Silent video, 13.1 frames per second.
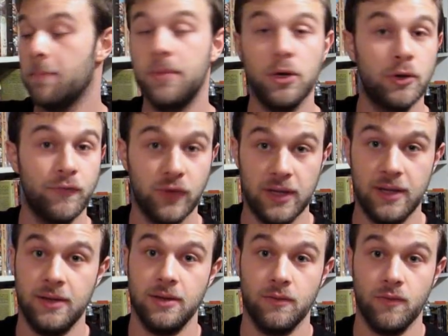
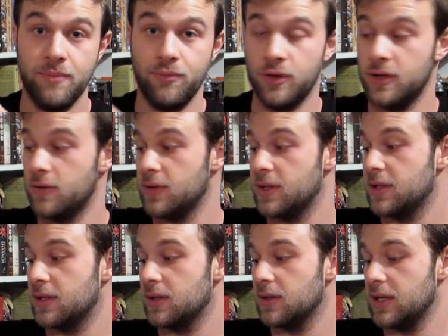Beautifully
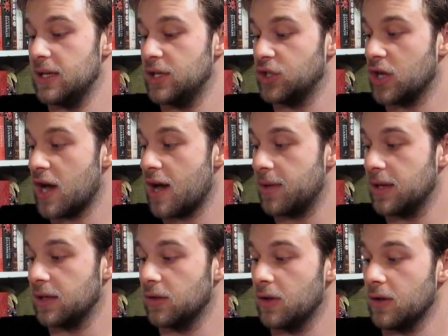reproduced. Each
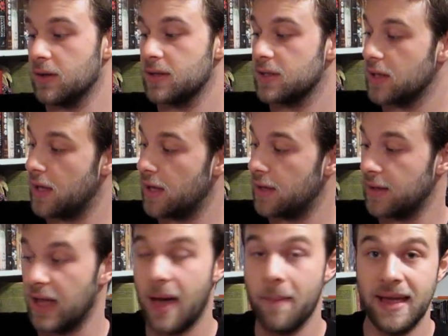comic looks
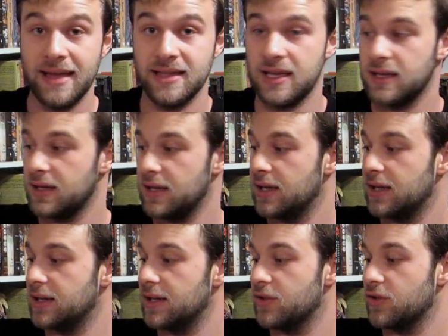amazing.
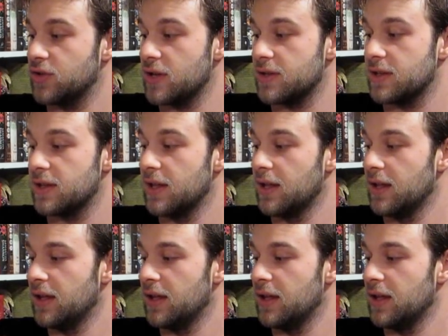And it's just